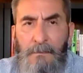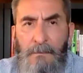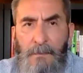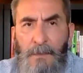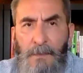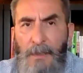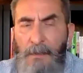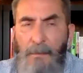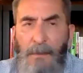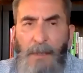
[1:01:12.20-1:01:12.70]

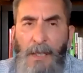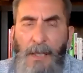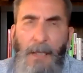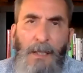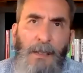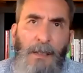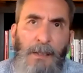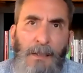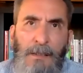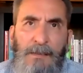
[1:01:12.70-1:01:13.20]
Uh,
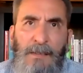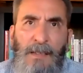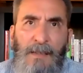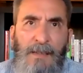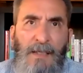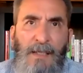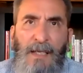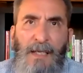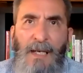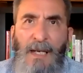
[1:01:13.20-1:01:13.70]
it's not
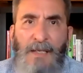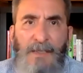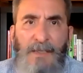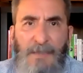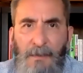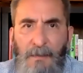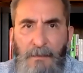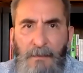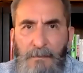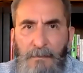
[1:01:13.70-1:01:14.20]
that it has
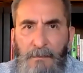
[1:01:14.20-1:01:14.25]
to,